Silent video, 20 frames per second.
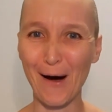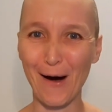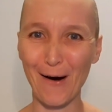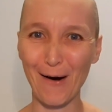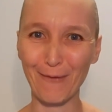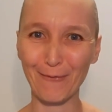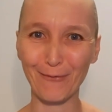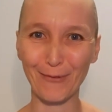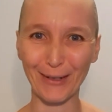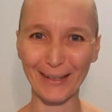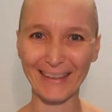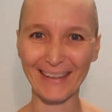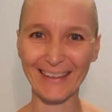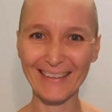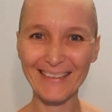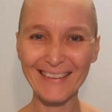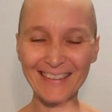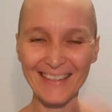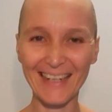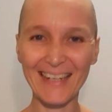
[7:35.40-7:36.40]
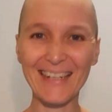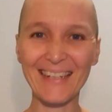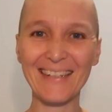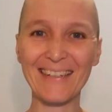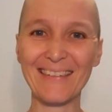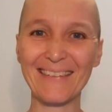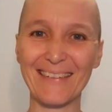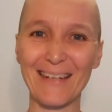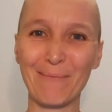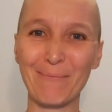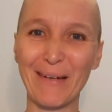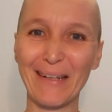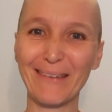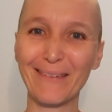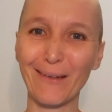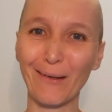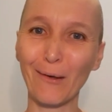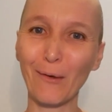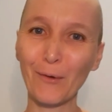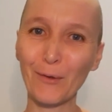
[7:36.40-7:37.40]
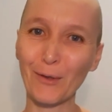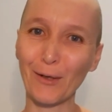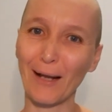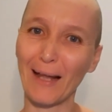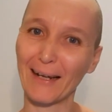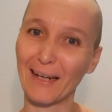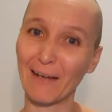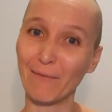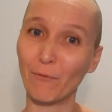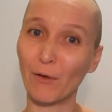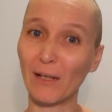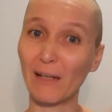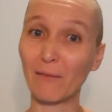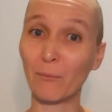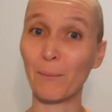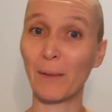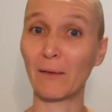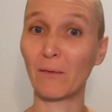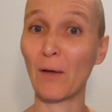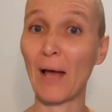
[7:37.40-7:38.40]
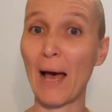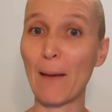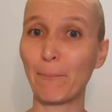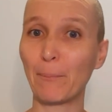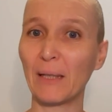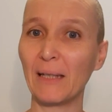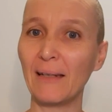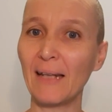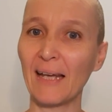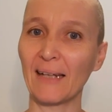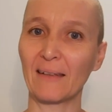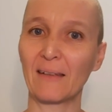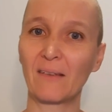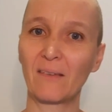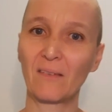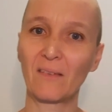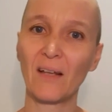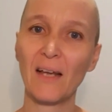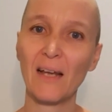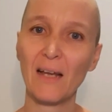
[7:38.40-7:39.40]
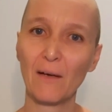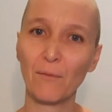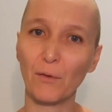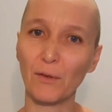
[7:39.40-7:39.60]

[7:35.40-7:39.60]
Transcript: of what the scenes are meant to look like and what is meant to happen next,